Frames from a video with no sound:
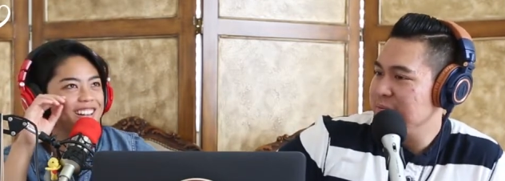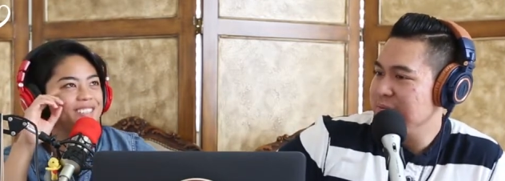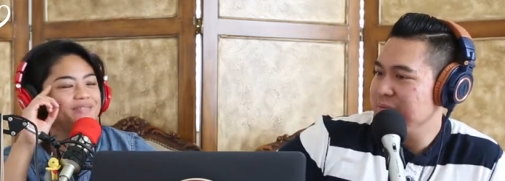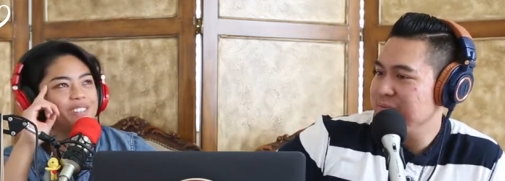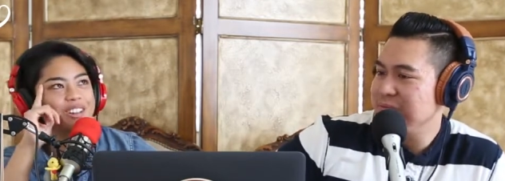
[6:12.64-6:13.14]

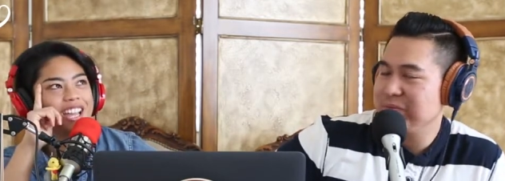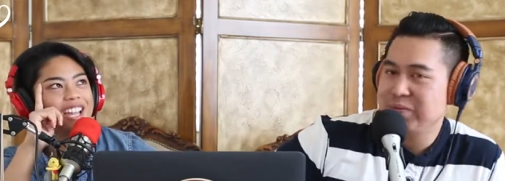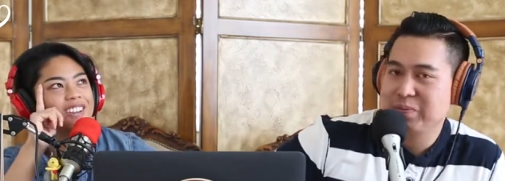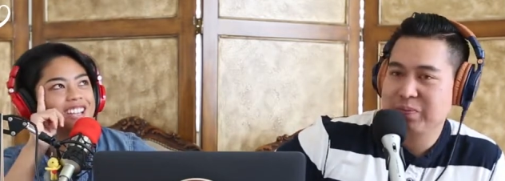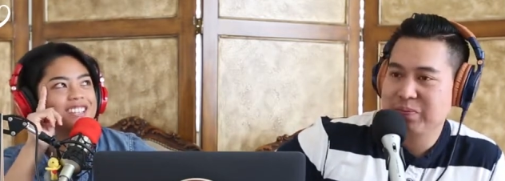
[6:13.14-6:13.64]
Speaker 1: um,
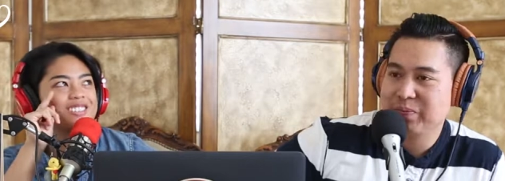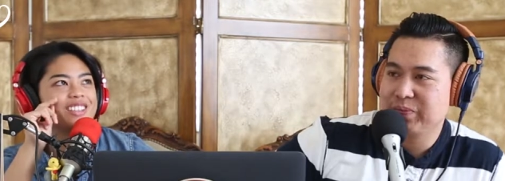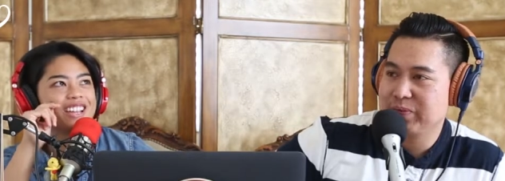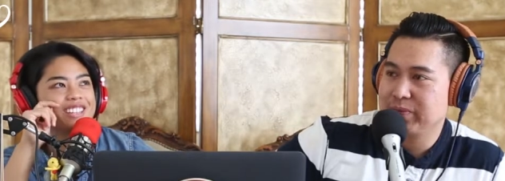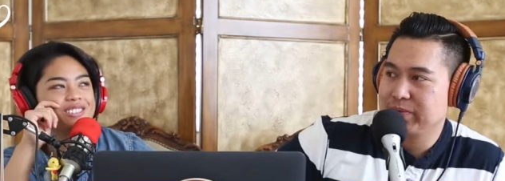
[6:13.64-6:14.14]
okay.
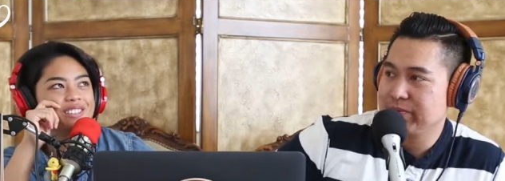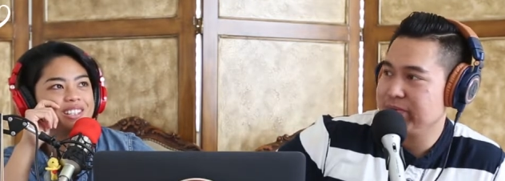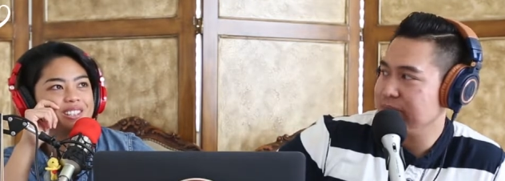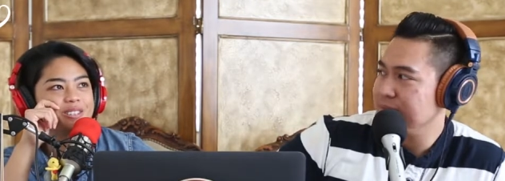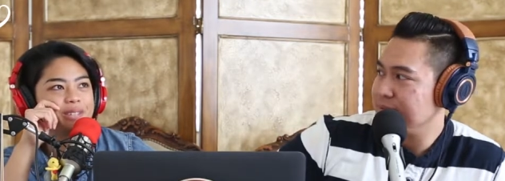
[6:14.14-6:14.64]
Okay. So that
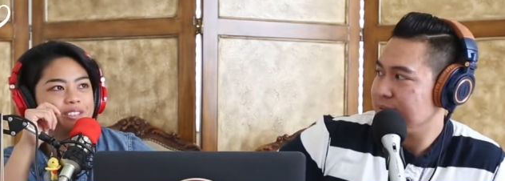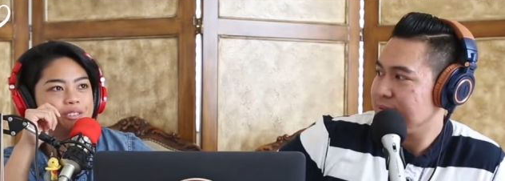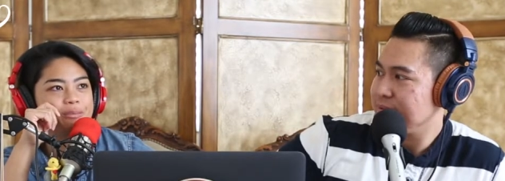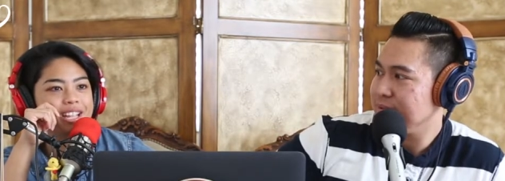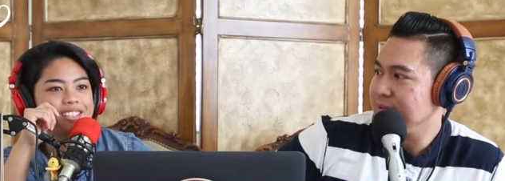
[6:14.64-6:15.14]
gives me a
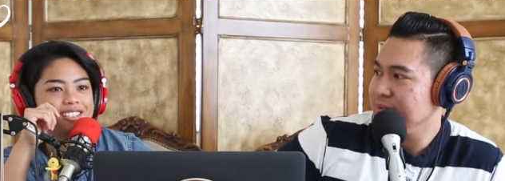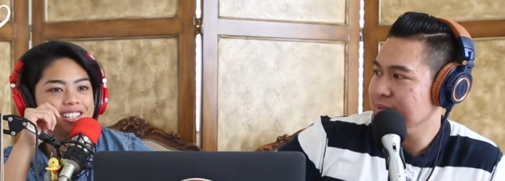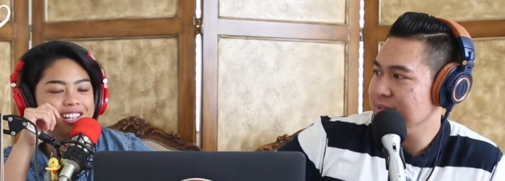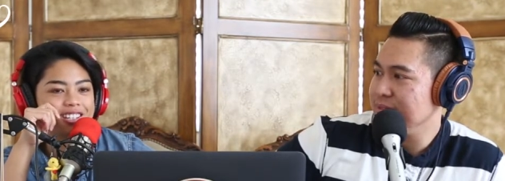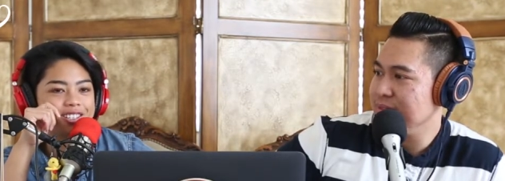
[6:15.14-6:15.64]
little bit of a
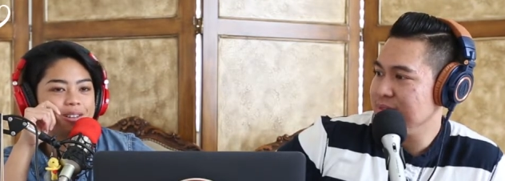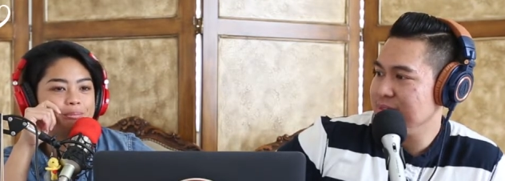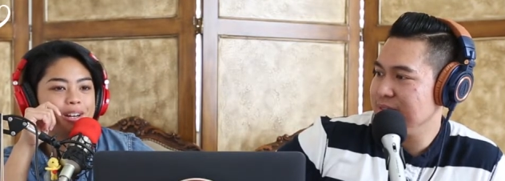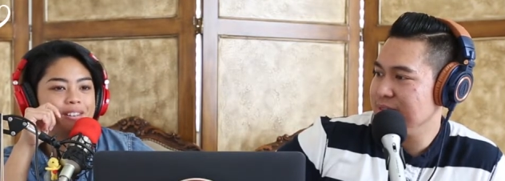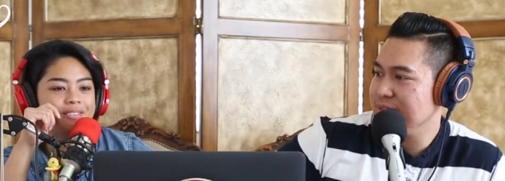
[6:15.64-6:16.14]
base to kind
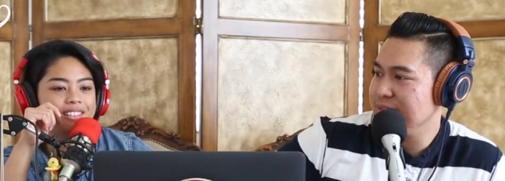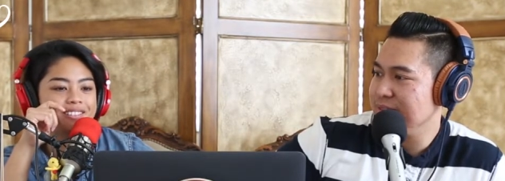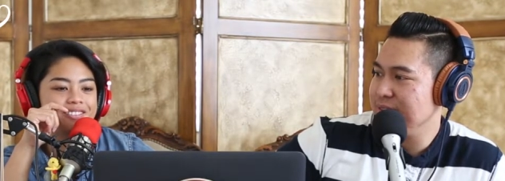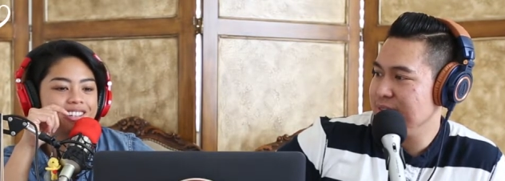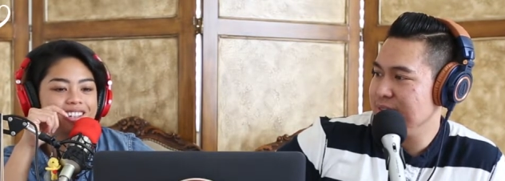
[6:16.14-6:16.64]
of jump
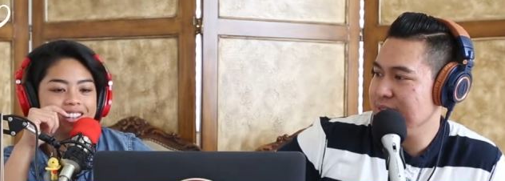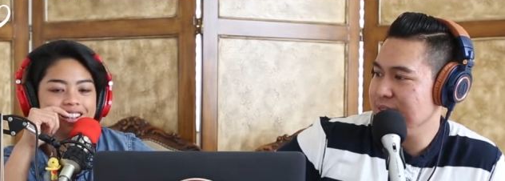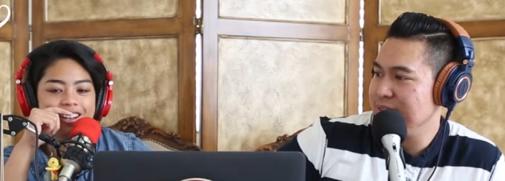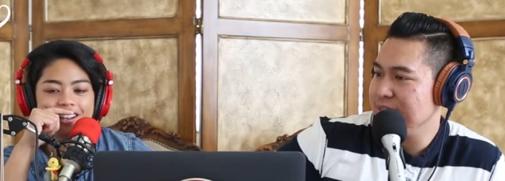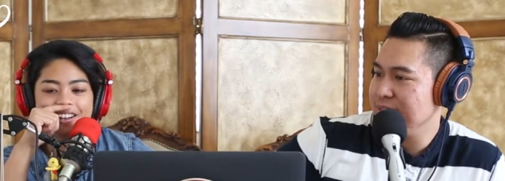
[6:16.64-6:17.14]
off of.
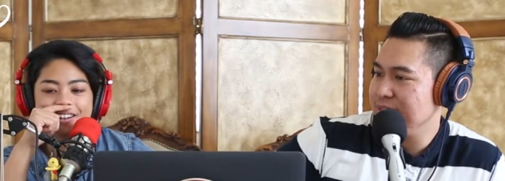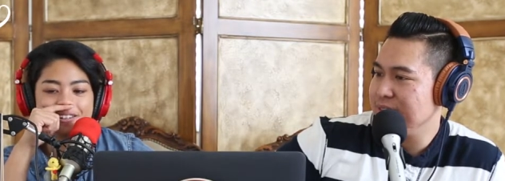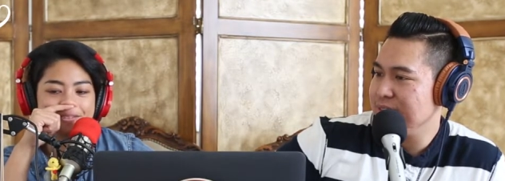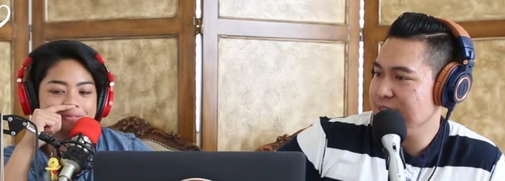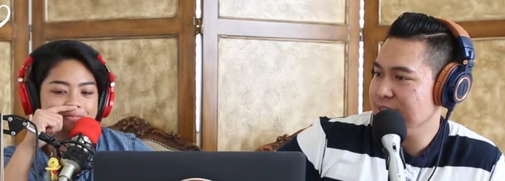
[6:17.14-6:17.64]

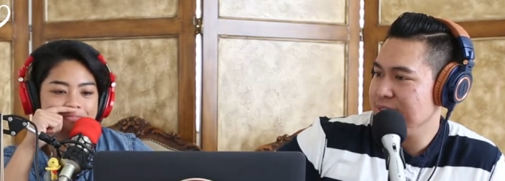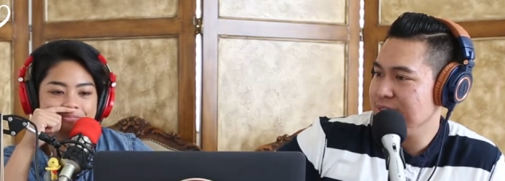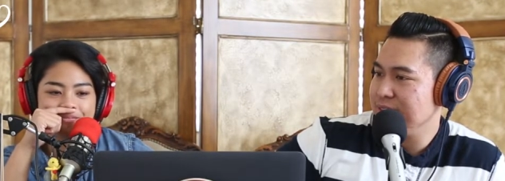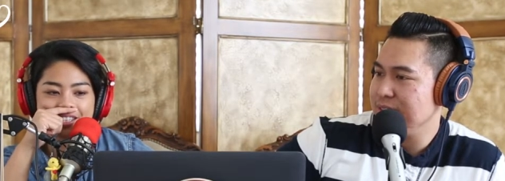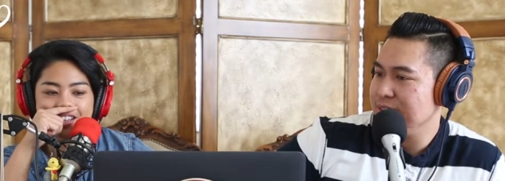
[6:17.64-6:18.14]

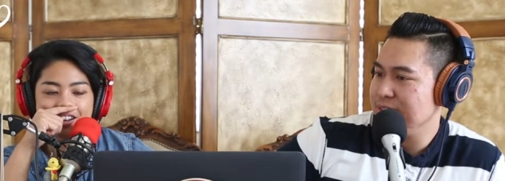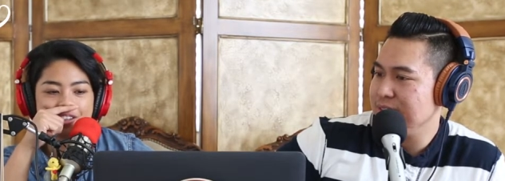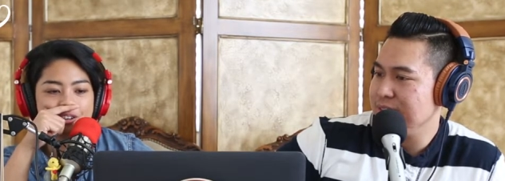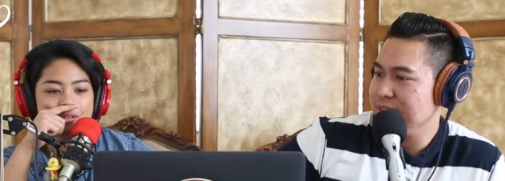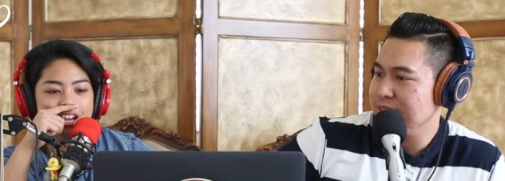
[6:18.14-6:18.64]
Um,
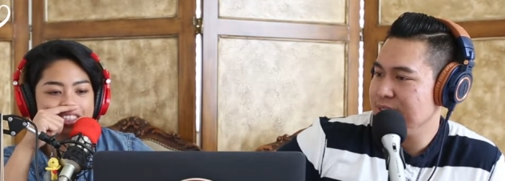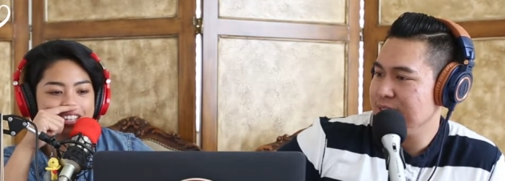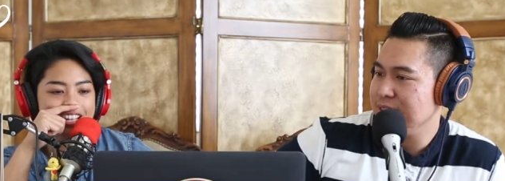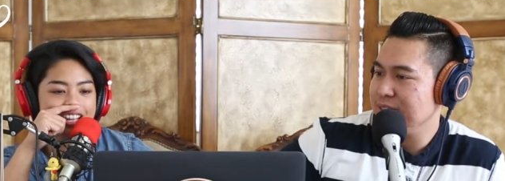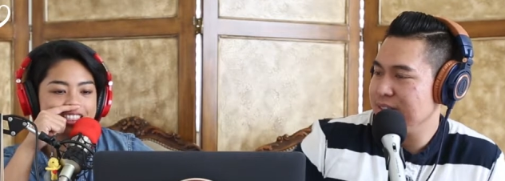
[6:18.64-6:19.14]
although
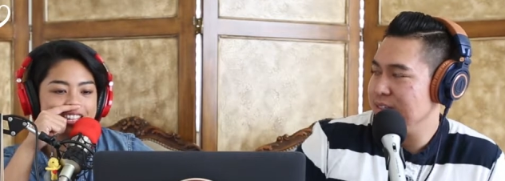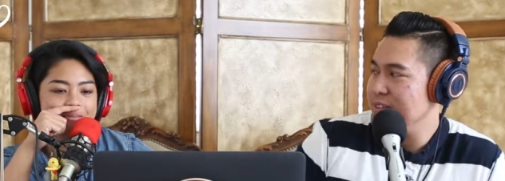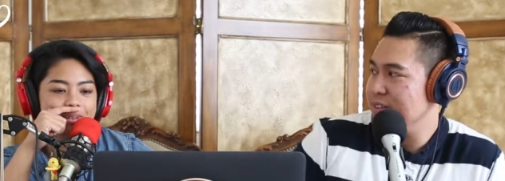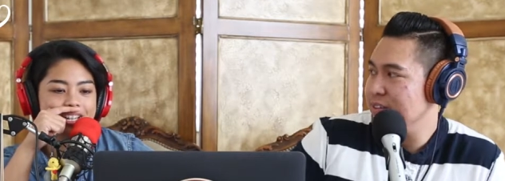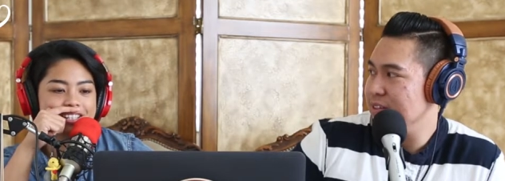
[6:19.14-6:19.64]
I think
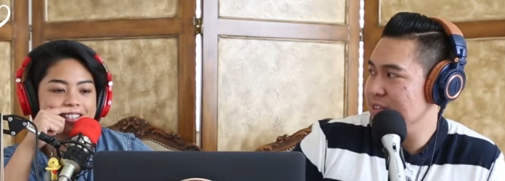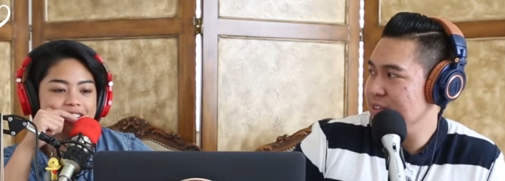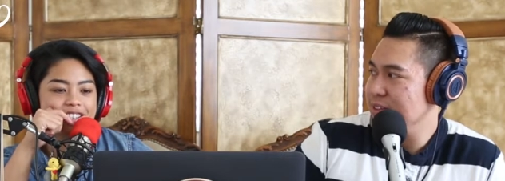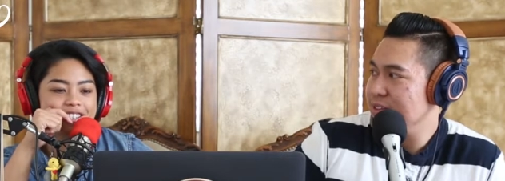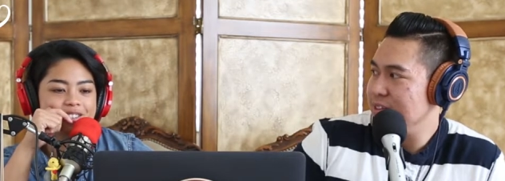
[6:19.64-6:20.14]
I think
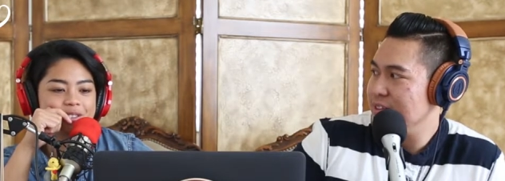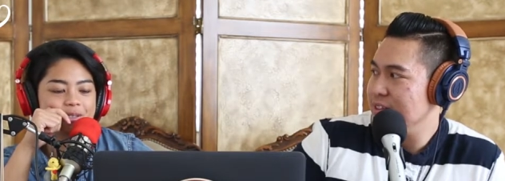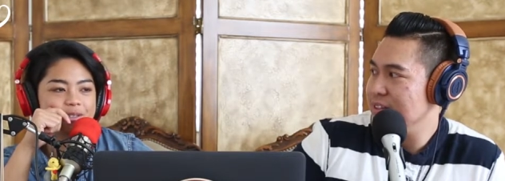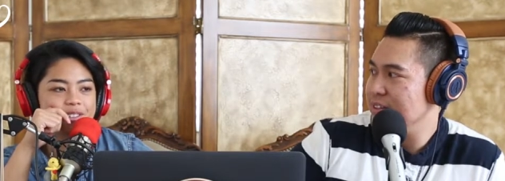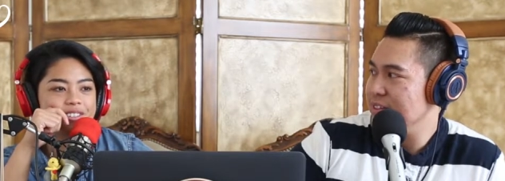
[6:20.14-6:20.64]
mine's not
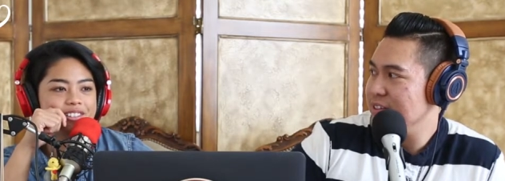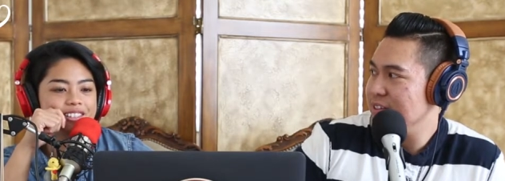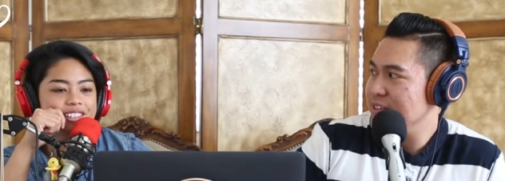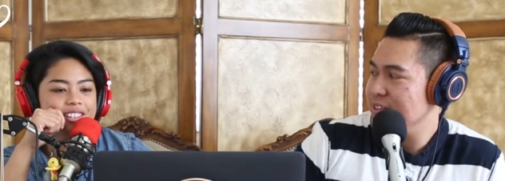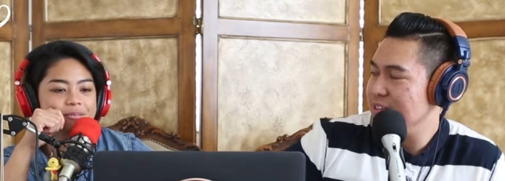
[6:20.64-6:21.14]
as
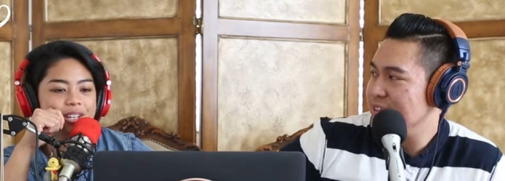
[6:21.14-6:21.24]
cool.